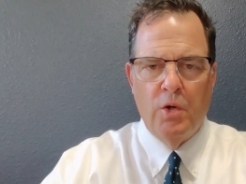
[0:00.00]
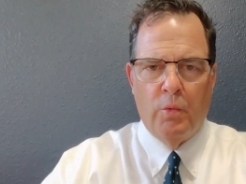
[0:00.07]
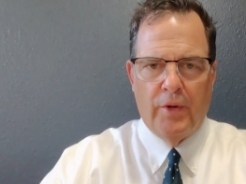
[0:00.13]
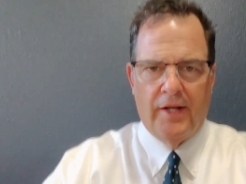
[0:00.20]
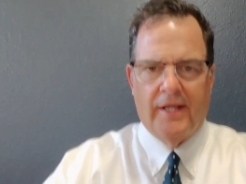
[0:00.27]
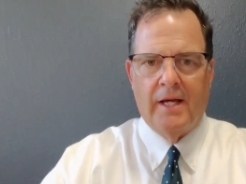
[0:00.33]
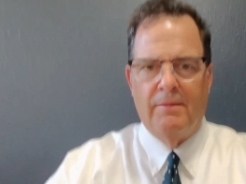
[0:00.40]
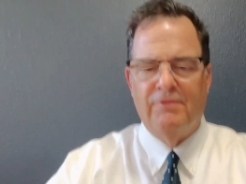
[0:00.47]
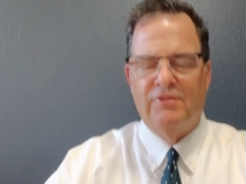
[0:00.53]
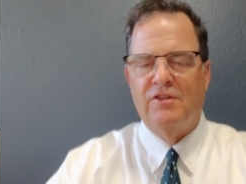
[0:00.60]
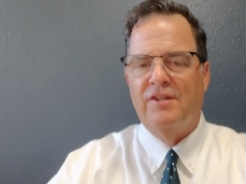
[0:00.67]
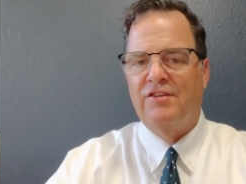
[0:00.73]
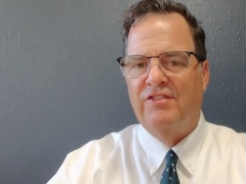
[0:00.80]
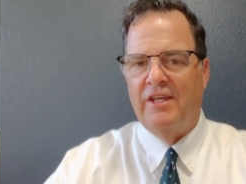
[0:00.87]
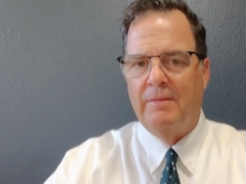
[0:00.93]
when it comes to
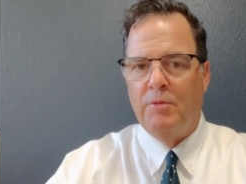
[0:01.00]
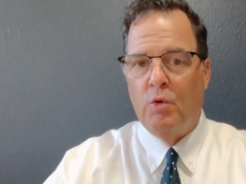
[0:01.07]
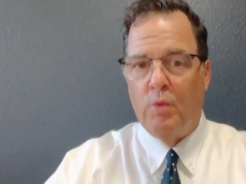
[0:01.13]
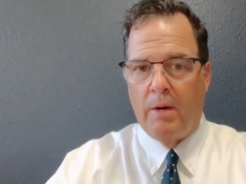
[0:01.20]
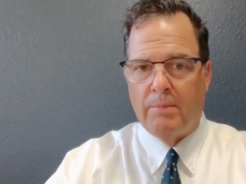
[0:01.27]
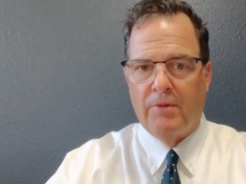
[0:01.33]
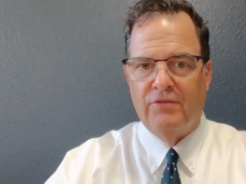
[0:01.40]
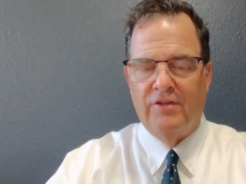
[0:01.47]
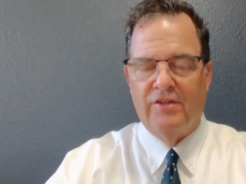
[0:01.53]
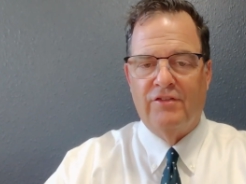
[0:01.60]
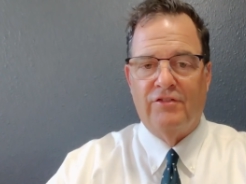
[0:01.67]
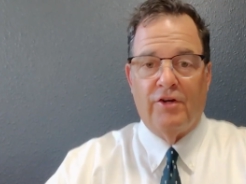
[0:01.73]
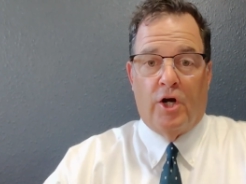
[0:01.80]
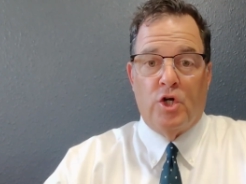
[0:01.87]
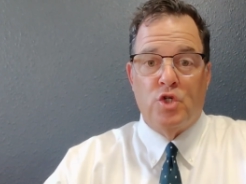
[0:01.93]
the team who
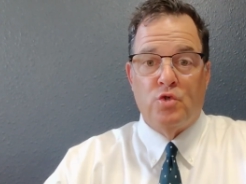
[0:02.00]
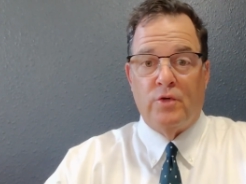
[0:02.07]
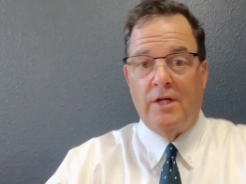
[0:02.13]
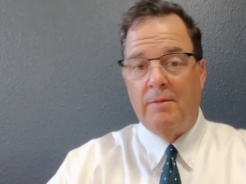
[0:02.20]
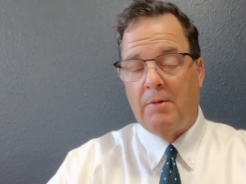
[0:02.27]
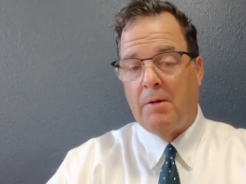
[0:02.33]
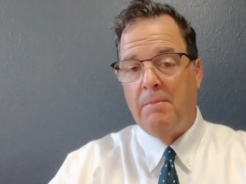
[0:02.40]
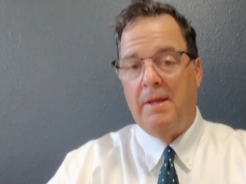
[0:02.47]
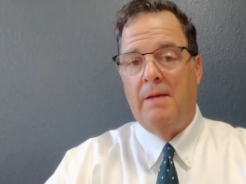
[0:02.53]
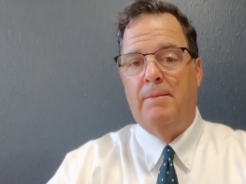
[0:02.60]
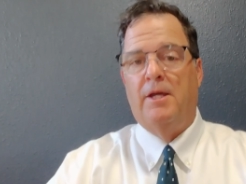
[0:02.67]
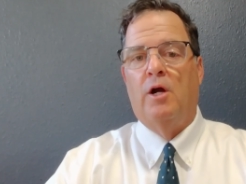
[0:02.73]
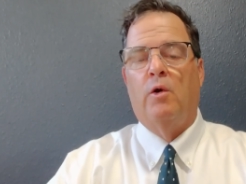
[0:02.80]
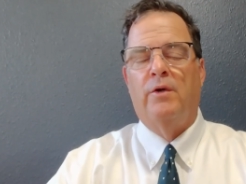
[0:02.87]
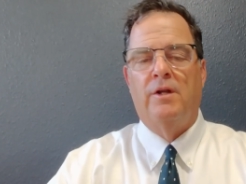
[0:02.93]
represents our dream, our
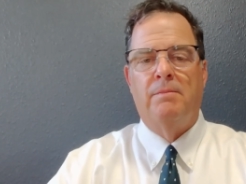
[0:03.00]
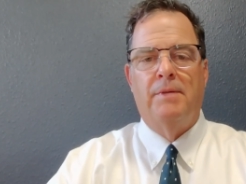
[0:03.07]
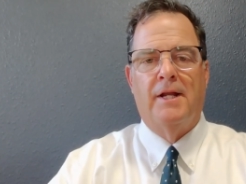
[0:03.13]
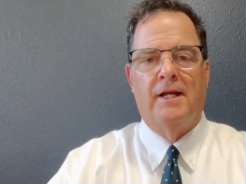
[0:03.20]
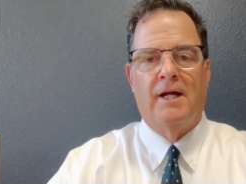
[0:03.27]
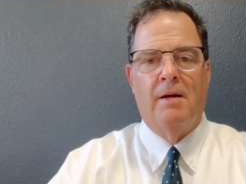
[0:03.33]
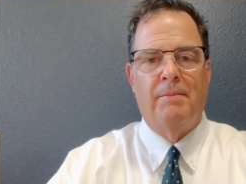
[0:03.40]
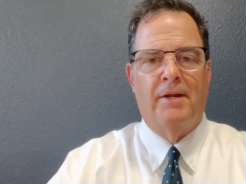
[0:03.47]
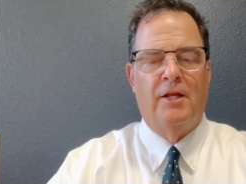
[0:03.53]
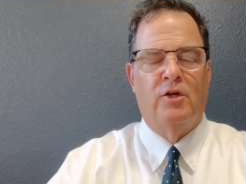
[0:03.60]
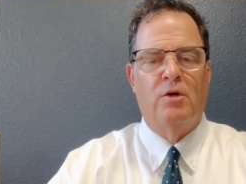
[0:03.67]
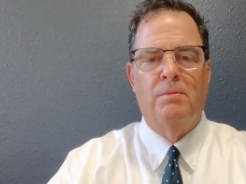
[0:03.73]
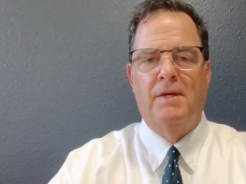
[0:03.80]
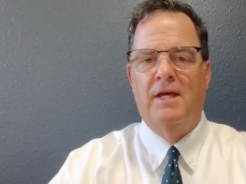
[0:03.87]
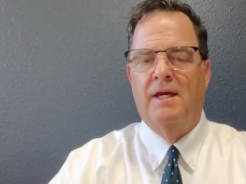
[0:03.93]
baby, our independent company. It
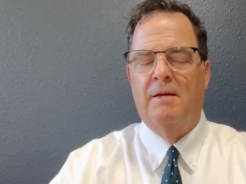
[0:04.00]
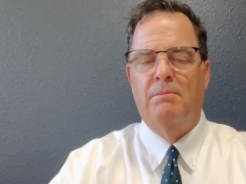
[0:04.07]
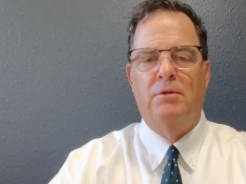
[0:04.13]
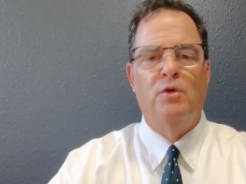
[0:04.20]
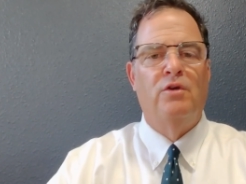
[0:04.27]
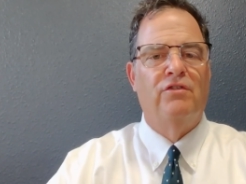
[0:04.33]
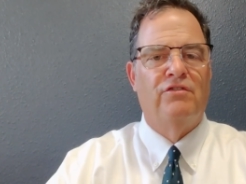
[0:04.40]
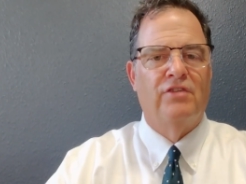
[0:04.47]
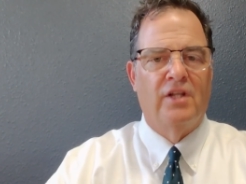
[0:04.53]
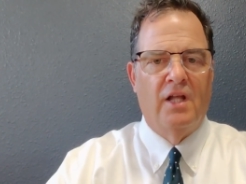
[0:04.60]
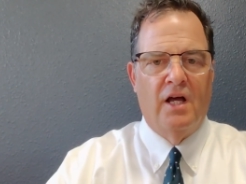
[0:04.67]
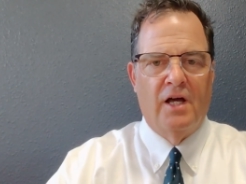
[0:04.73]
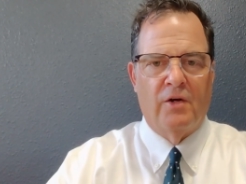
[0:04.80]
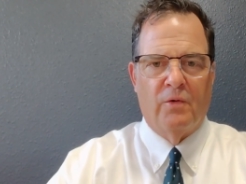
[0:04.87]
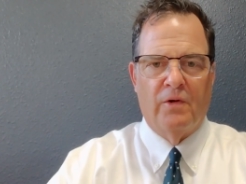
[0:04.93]
could be a beauty
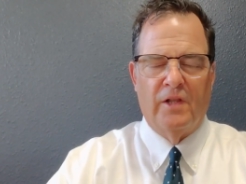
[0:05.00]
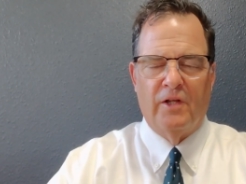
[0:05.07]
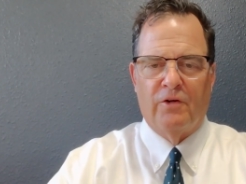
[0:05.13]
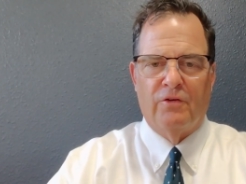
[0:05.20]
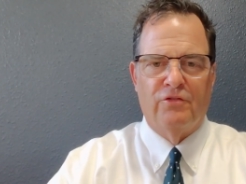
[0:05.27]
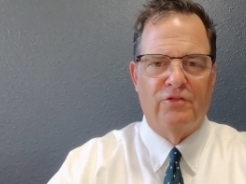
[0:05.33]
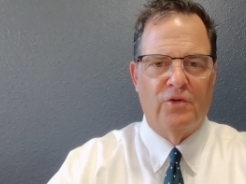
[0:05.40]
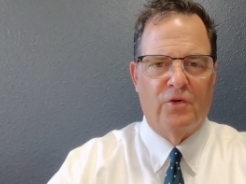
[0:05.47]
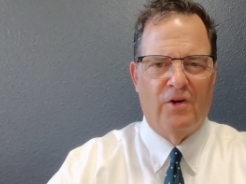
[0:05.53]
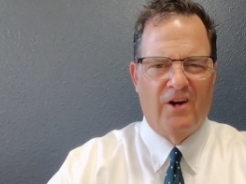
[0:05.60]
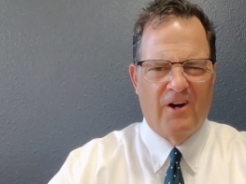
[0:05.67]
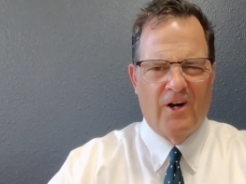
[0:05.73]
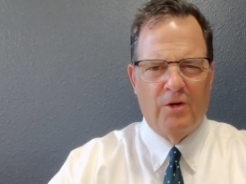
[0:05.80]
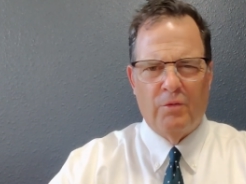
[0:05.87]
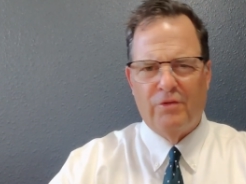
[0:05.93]
salon or a liquor store, a
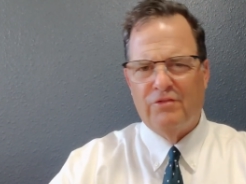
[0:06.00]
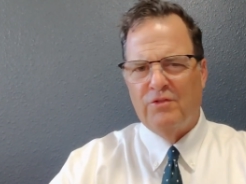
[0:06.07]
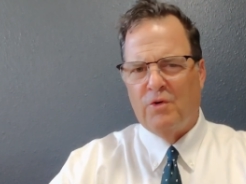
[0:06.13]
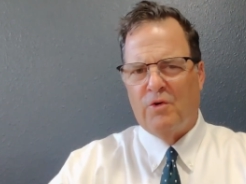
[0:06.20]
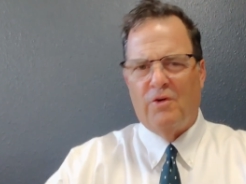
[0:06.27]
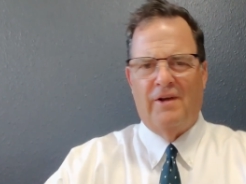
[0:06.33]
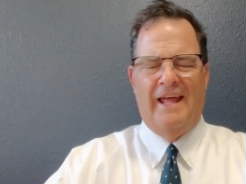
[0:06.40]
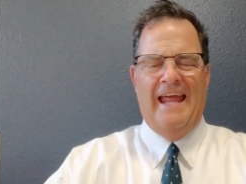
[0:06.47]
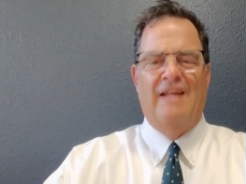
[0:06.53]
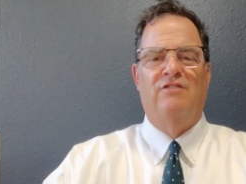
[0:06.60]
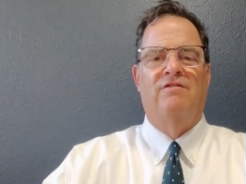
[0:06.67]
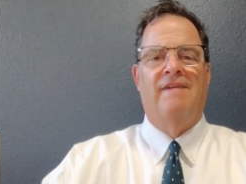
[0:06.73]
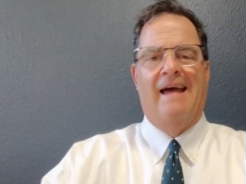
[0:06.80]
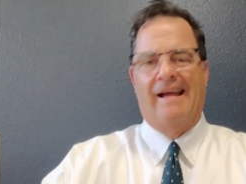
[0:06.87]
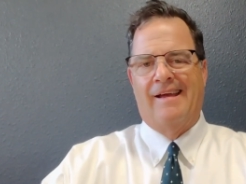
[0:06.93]
hardware store, or an
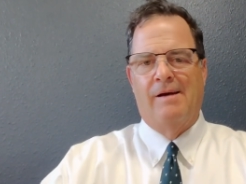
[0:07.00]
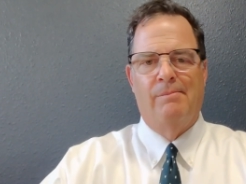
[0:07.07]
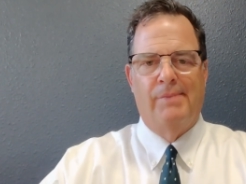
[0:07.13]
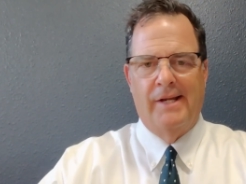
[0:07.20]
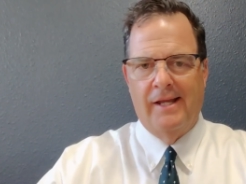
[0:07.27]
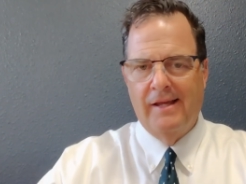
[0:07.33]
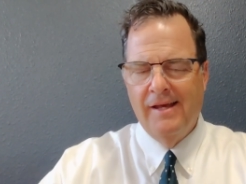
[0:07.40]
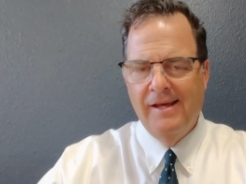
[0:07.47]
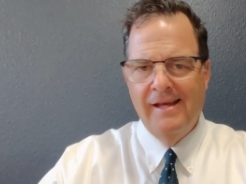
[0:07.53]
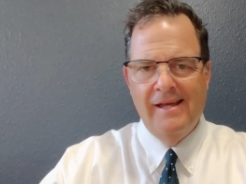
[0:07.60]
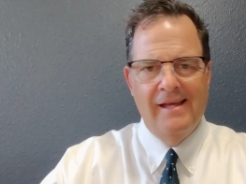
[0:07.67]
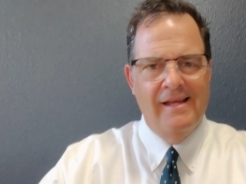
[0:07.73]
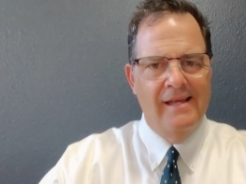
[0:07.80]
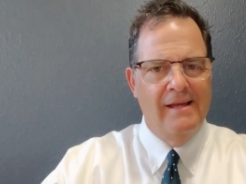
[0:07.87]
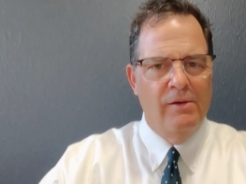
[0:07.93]
HVAC company.
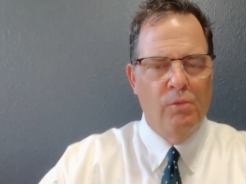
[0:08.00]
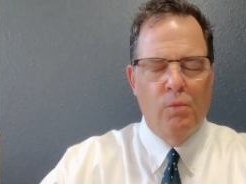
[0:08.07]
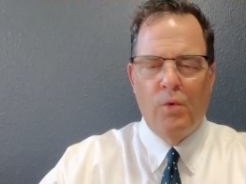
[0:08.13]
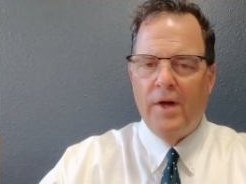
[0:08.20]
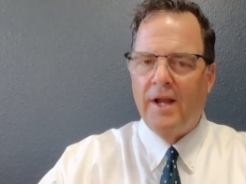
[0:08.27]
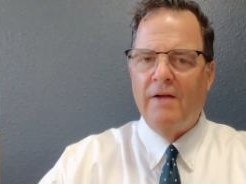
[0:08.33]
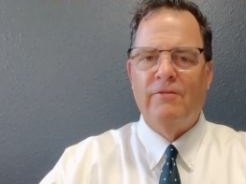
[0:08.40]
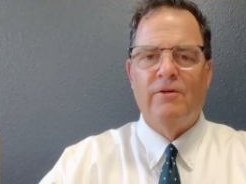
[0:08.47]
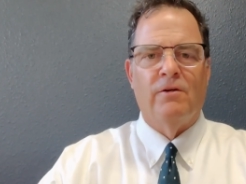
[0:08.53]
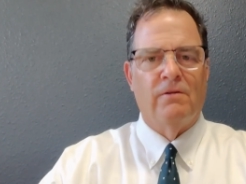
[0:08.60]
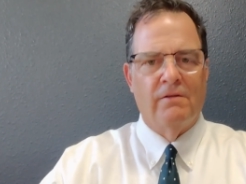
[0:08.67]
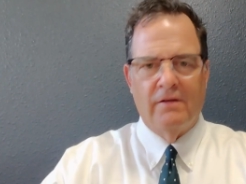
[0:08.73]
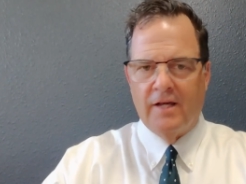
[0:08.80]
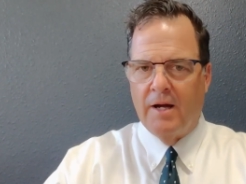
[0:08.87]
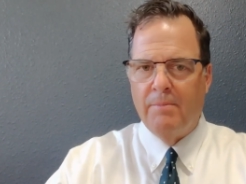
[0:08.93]
Whatever
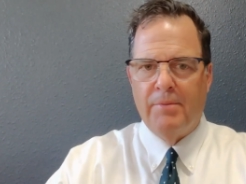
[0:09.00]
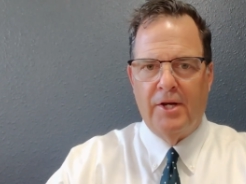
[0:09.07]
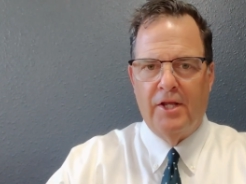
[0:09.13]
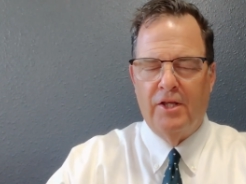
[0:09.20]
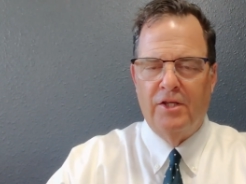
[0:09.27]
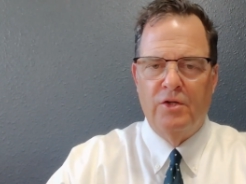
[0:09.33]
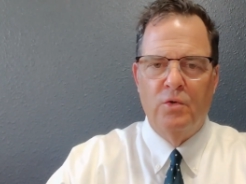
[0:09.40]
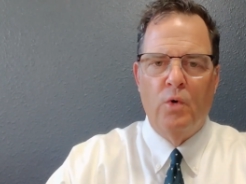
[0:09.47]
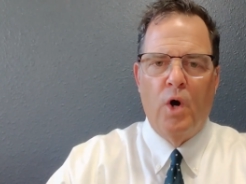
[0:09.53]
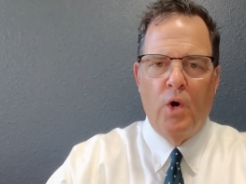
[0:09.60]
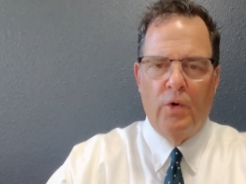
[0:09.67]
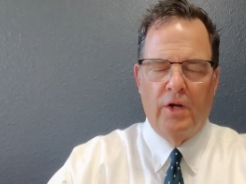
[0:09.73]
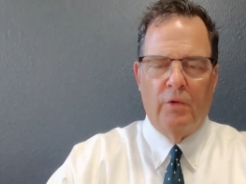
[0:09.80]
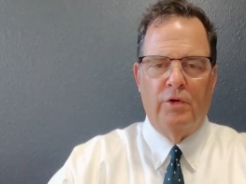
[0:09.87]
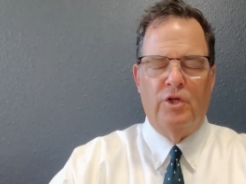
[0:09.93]
company you
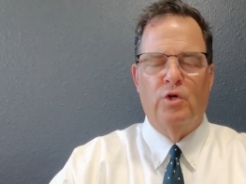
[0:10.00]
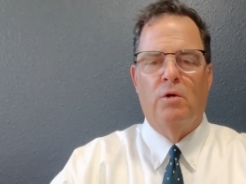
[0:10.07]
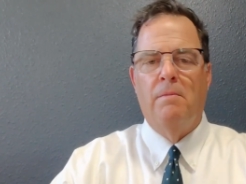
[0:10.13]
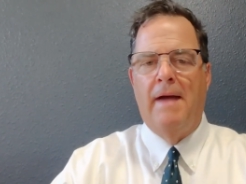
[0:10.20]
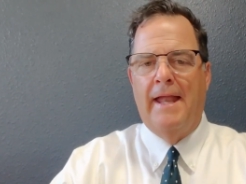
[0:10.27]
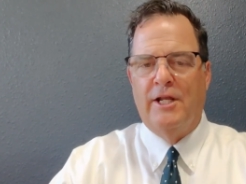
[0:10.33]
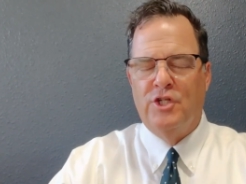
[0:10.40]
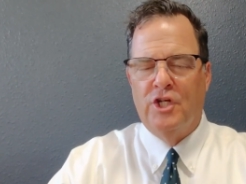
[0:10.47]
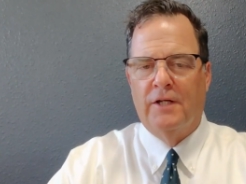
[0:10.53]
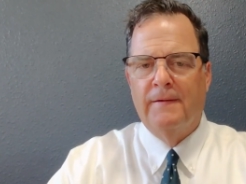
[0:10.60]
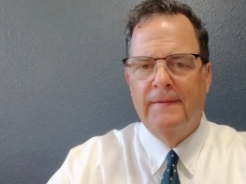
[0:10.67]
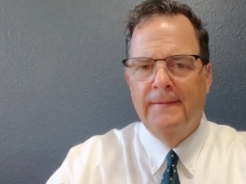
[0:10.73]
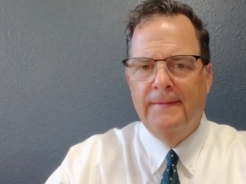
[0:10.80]
own or you're managing,